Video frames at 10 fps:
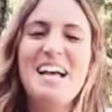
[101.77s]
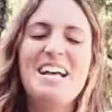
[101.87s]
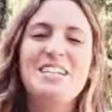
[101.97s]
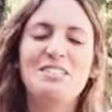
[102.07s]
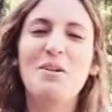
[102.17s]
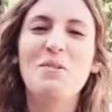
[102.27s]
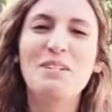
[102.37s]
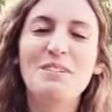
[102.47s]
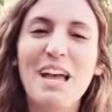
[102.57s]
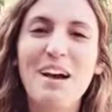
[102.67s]
So
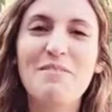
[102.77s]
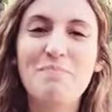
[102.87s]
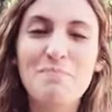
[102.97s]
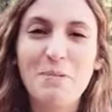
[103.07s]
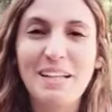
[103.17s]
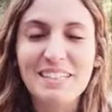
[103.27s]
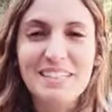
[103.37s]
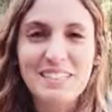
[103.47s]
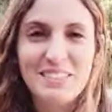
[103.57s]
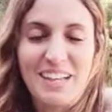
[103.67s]
when we have
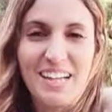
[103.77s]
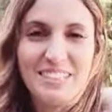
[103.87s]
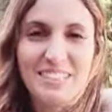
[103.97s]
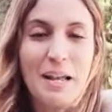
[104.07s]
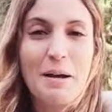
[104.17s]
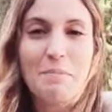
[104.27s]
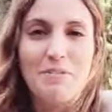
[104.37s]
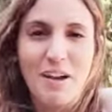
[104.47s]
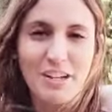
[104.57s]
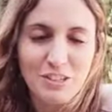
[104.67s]
planets together, they
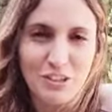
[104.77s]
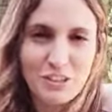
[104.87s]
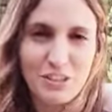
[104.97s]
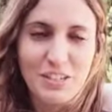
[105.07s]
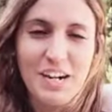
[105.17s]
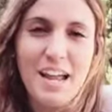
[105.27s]
amplify each other.